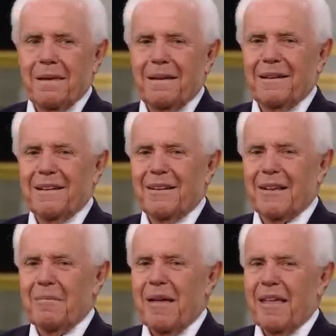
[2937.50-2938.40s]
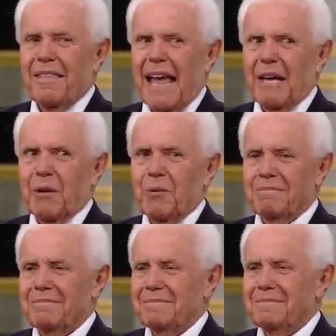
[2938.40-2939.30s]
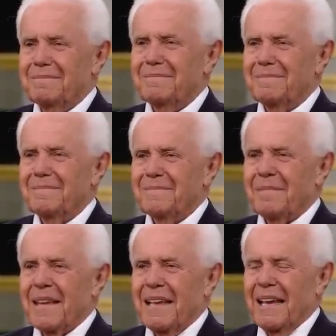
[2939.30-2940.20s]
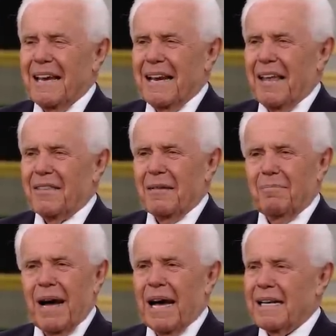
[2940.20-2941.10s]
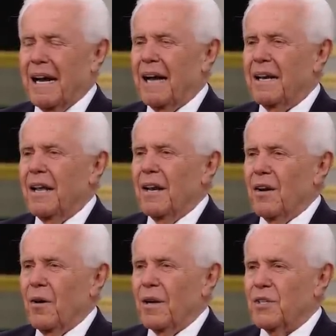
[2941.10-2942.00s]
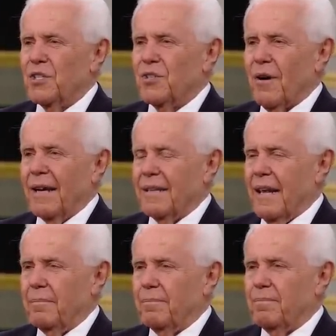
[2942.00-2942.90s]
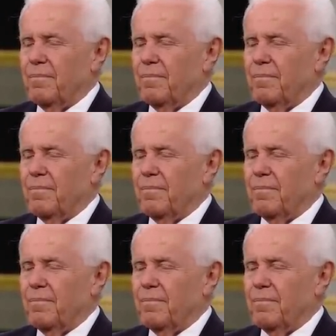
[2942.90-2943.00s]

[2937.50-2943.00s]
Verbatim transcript: he just looked at me. Thank you. I said, My God, Lord, strike that